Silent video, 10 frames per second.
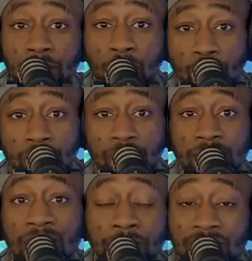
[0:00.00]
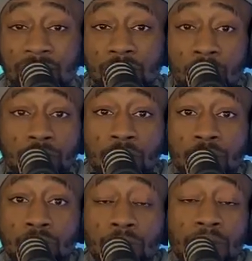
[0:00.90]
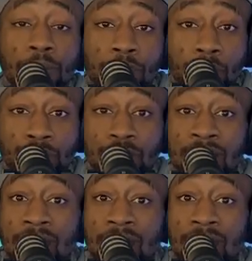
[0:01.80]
most of the time because those girls don't get approached.